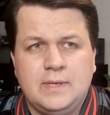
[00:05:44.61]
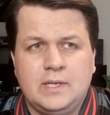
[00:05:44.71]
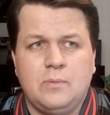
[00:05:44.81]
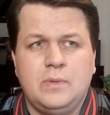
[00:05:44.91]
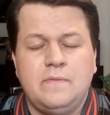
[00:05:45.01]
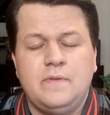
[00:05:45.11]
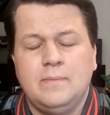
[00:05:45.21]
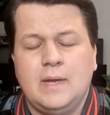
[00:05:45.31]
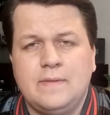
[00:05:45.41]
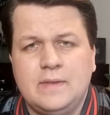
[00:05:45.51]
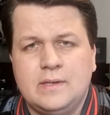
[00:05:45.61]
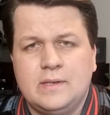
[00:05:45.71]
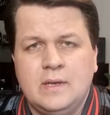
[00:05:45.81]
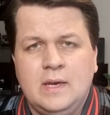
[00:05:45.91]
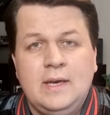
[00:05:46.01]
You know, with a film like
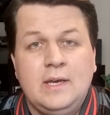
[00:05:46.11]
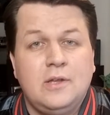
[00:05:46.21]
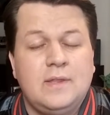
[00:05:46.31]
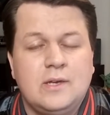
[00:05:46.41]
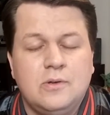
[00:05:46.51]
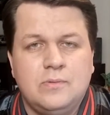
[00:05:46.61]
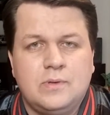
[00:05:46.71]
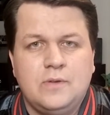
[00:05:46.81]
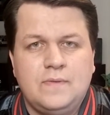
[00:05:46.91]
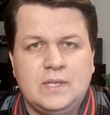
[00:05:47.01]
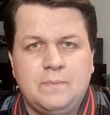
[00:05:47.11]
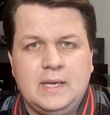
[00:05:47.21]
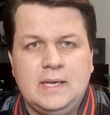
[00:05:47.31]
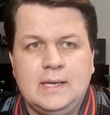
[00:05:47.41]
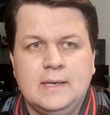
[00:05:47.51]
this, you think, oh, could this
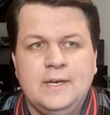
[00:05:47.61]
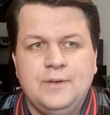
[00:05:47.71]
be,